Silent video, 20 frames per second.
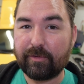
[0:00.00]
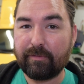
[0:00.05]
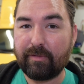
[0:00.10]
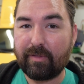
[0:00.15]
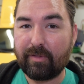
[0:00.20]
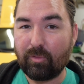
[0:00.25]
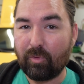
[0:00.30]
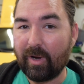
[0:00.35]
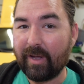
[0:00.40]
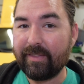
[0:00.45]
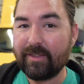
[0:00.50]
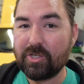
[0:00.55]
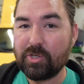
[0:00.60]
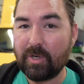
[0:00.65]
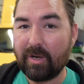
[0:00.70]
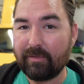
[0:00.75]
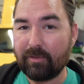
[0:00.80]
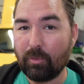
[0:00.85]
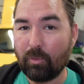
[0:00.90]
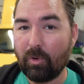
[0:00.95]
of thread that
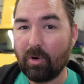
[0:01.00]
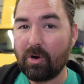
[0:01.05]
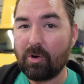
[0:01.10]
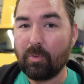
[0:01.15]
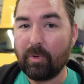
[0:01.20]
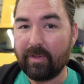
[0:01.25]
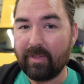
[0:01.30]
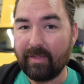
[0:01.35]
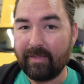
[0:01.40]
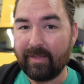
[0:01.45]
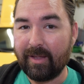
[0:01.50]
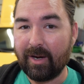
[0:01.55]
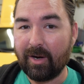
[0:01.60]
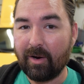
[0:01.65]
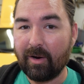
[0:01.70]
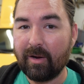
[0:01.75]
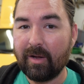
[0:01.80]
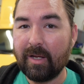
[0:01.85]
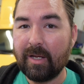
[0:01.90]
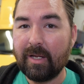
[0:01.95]
you have to work with in
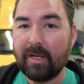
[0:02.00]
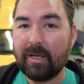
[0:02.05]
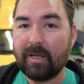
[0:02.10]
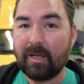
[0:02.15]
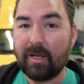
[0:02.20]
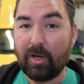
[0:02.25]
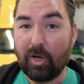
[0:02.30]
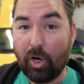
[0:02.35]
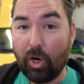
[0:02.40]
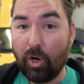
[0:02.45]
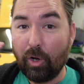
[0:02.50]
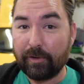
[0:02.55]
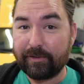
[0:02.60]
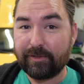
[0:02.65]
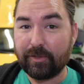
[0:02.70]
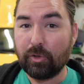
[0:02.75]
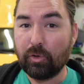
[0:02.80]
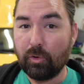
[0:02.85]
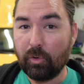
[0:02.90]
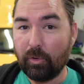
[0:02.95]
there, all
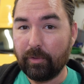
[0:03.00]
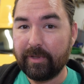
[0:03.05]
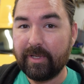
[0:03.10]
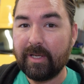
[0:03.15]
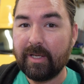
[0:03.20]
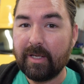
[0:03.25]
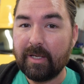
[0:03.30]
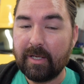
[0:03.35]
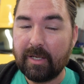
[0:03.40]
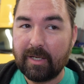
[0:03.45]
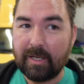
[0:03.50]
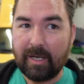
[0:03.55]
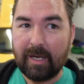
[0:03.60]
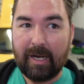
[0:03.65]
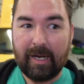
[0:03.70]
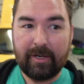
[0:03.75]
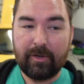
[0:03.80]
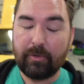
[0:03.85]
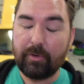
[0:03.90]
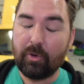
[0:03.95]
told.
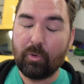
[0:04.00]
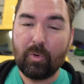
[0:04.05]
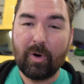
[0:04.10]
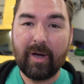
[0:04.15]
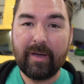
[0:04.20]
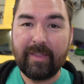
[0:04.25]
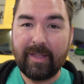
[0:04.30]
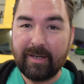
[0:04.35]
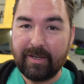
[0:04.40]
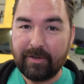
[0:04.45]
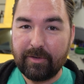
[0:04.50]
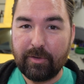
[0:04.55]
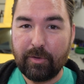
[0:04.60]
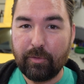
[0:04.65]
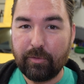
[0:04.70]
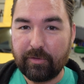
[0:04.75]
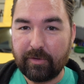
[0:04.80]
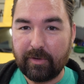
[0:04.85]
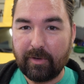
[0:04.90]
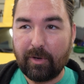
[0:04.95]
I don't know why they didn't
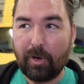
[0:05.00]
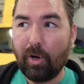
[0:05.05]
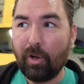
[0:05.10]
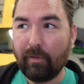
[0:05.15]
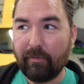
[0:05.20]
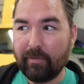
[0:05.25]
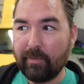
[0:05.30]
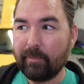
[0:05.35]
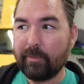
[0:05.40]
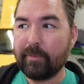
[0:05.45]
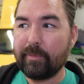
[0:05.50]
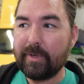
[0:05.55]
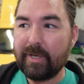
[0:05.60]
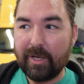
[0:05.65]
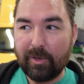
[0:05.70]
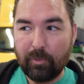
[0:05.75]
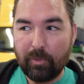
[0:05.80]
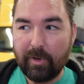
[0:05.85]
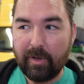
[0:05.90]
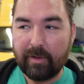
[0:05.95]
use all of them to
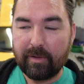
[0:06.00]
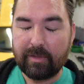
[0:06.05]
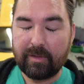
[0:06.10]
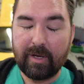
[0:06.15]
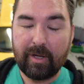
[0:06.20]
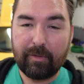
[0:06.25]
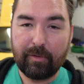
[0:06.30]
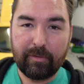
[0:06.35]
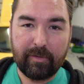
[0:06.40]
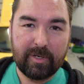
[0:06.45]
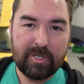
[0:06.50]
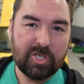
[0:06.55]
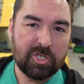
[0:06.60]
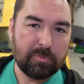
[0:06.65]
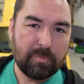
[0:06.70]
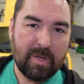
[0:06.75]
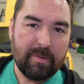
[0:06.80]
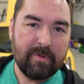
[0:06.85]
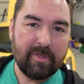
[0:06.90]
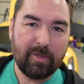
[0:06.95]
begin with, other than
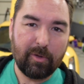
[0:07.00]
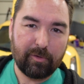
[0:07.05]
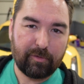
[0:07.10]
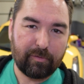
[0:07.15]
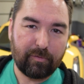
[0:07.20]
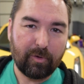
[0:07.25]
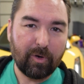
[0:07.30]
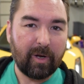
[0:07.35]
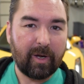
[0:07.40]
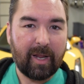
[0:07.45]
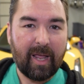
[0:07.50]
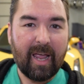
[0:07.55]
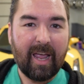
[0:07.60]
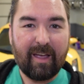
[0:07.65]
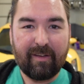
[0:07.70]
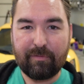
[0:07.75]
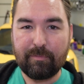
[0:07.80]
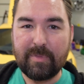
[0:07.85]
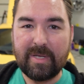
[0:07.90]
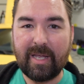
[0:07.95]
just maybe those front
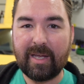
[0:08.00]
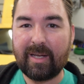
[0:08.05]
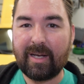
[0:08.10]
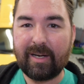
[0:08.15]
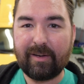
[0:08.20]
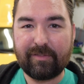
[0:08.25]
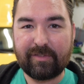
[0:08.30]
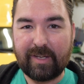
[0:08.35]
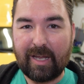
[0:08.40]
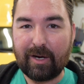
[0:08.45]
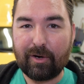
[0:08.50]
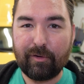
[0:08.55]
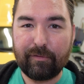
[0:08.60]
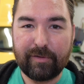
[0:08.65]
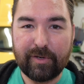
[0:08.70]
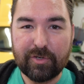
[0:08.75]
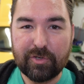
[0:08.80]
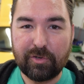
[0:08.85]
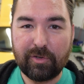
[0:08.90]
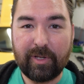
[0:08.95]
half being kind of
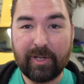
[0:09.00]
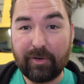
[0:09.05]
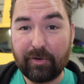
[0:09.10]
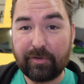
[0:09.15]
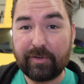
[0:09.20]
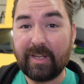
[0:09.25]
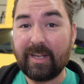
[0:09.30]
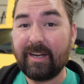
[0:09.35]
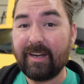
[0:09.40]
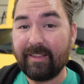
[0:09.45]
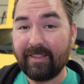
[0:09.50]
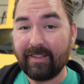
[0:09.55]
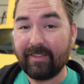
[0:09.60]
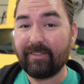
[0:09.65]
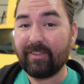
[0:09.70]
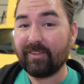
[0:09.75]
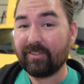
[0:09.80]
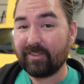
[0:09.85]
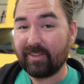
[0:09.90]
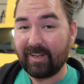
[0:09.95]
sacrificial, understanding
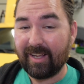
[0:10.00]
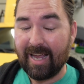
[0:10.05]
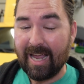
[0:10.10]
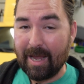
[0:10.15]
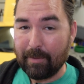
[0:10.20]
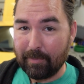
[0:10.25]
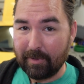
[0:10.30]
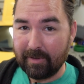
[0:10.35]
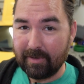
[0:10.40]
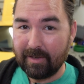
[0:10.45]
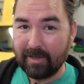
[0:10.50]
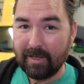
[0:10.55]
that this could happen.